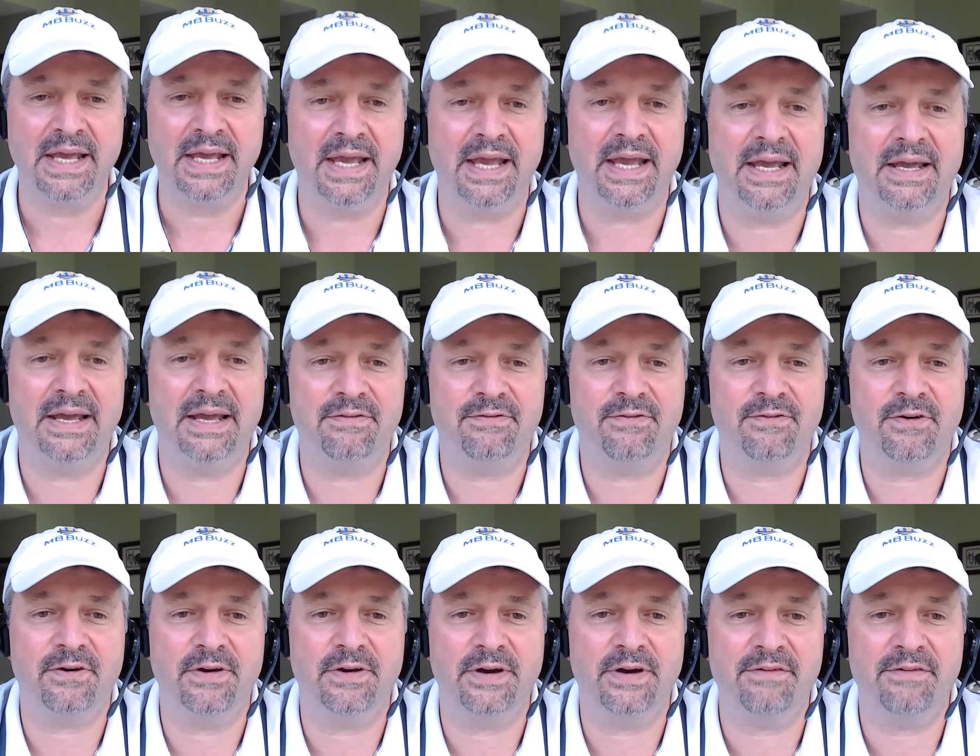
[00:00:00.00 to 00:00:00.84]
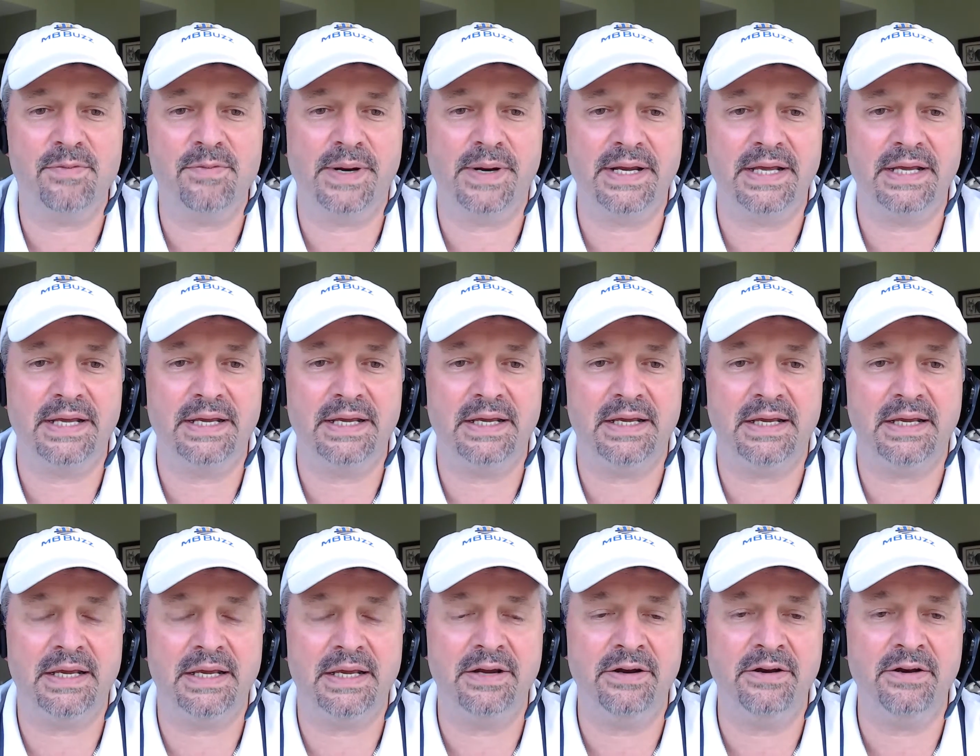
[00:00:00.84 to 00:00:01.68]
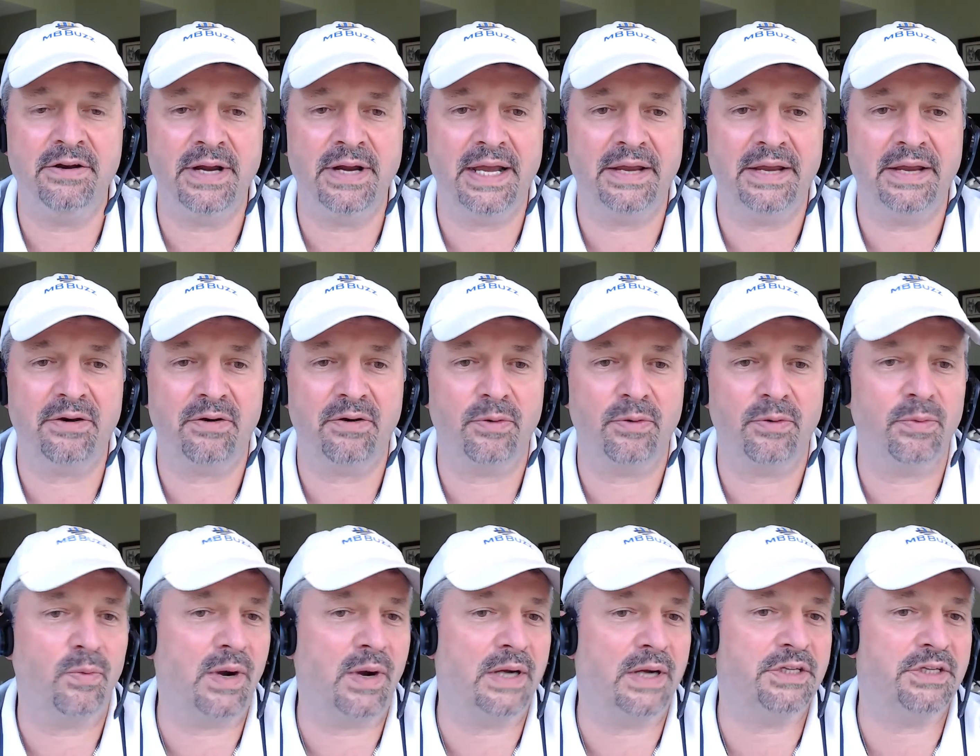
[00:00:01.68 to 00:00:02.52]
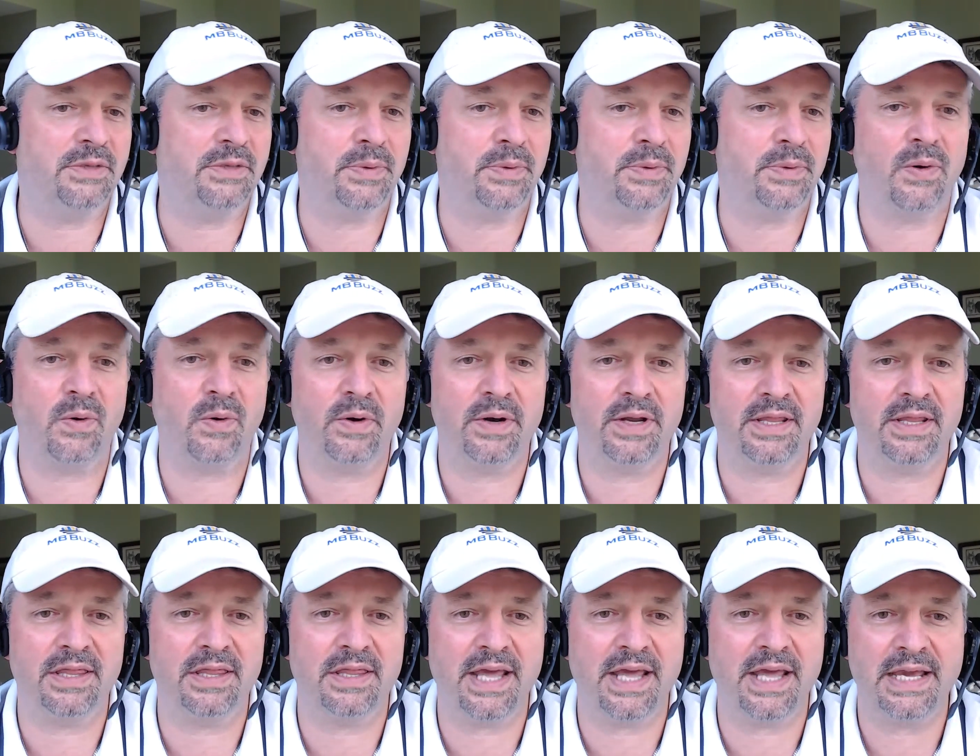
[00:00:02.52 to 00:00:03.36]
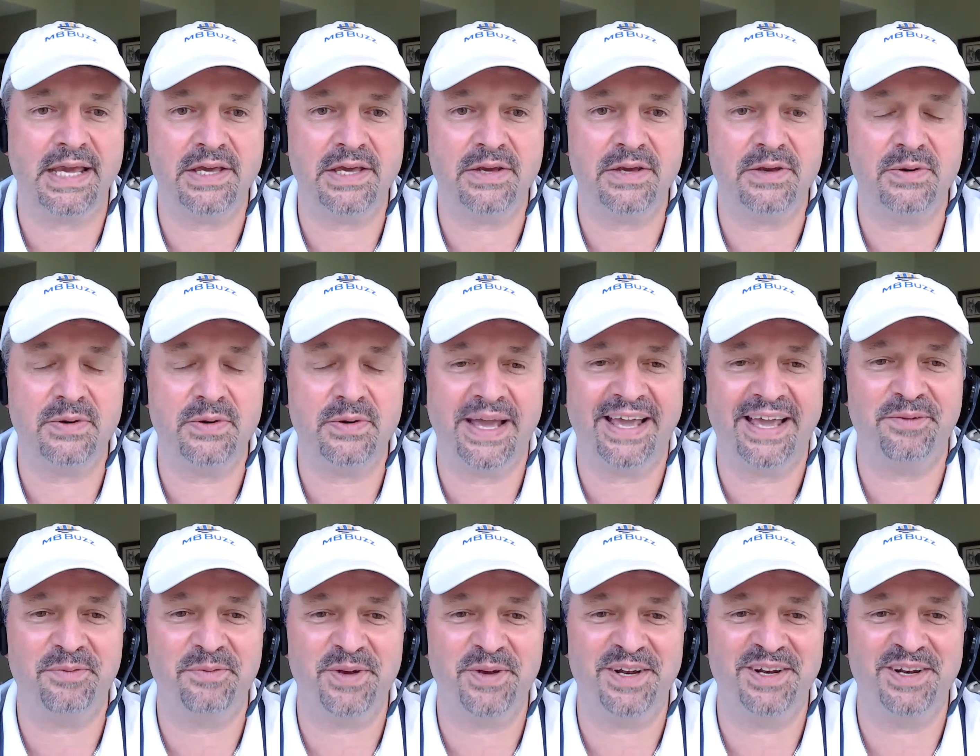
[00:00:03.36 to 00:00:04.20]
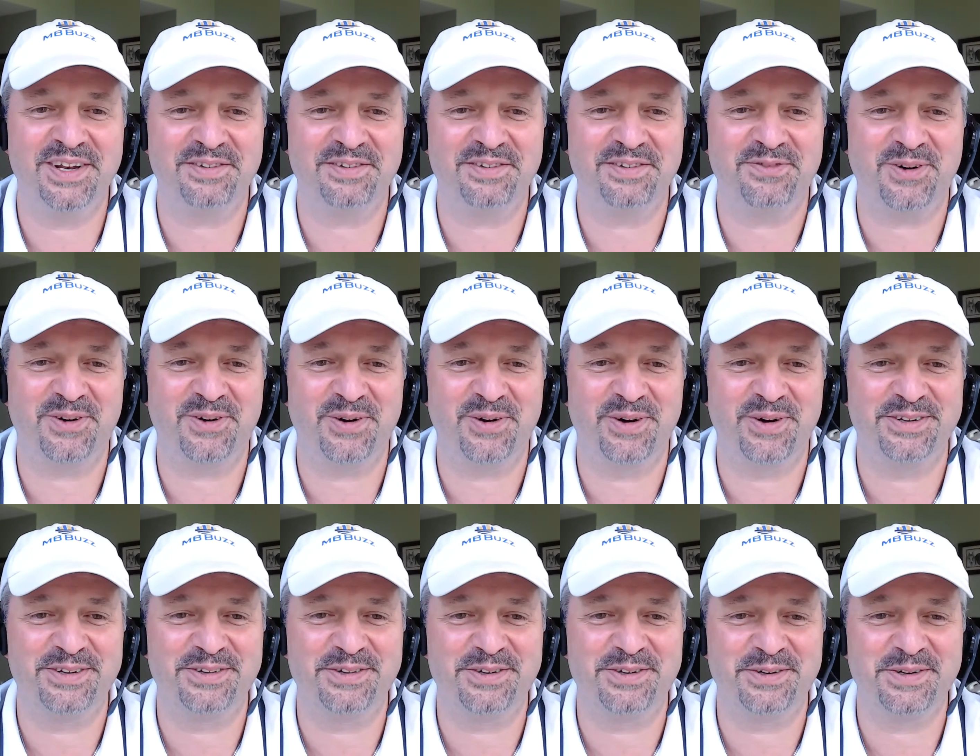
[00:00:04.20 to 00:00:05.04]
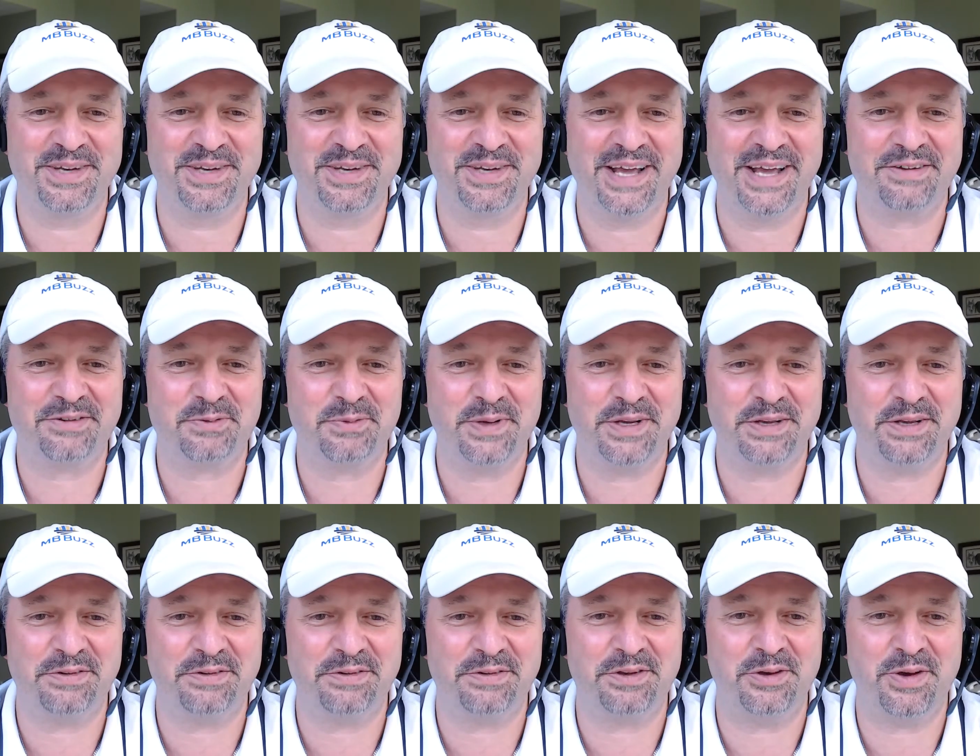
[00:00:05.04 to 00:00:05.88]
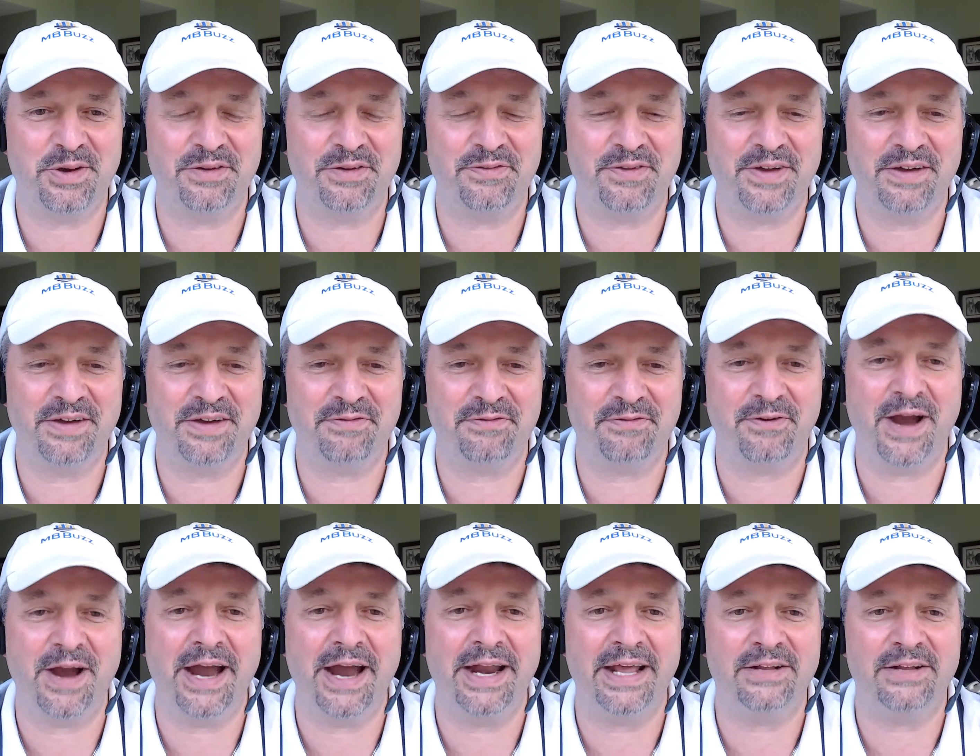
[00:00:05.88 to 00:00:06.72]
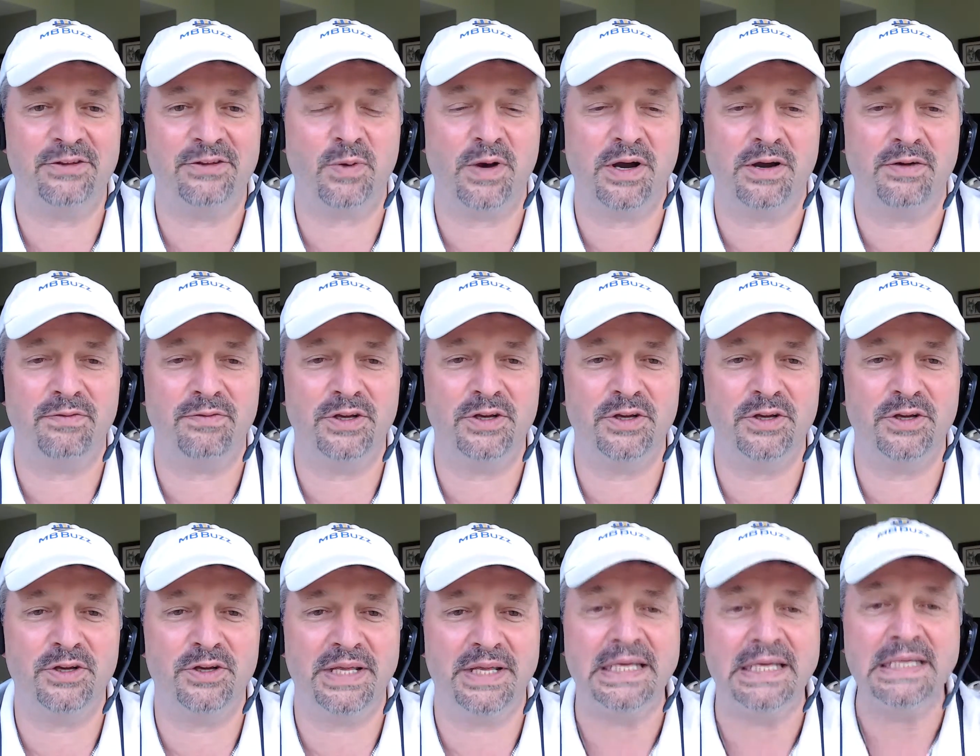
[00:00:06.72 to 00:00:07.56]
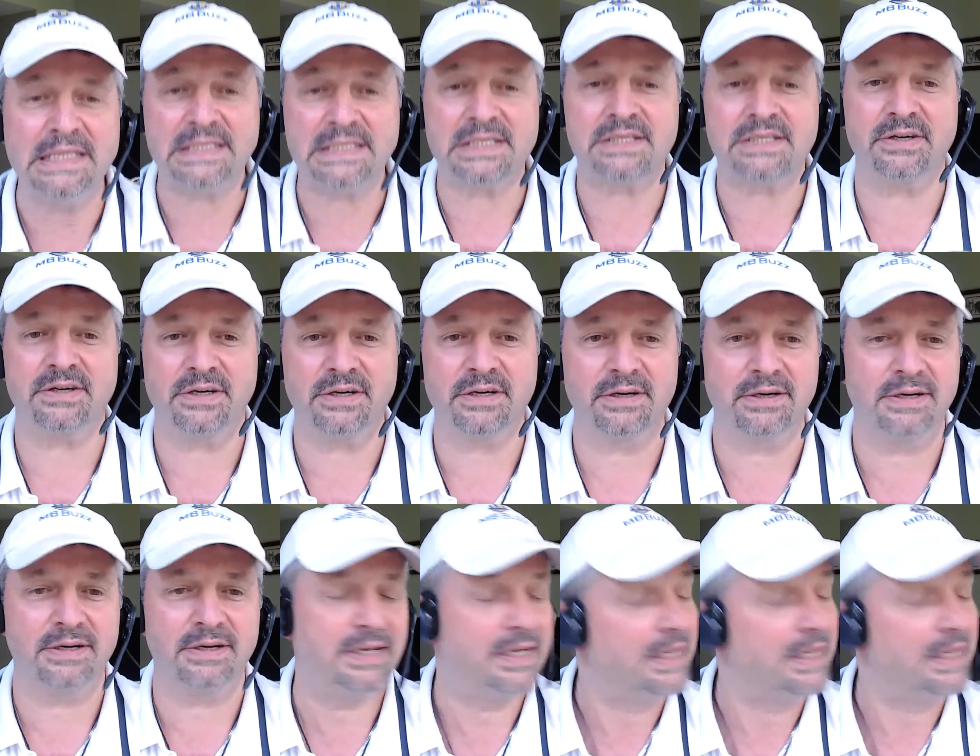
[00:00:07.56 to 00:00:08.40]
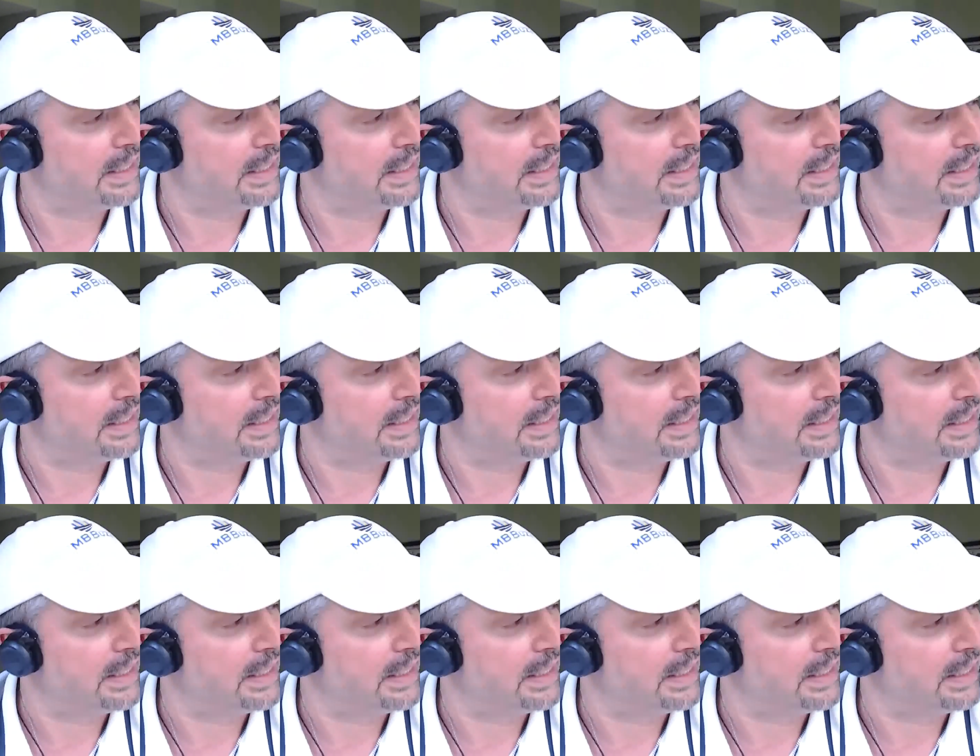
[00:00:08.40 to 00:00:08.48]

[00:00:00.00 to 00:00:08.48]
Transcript: And for everybody here and or watching the recording, thank you, and we look forward to next week's QFF, Friday, 12 noon Eastern.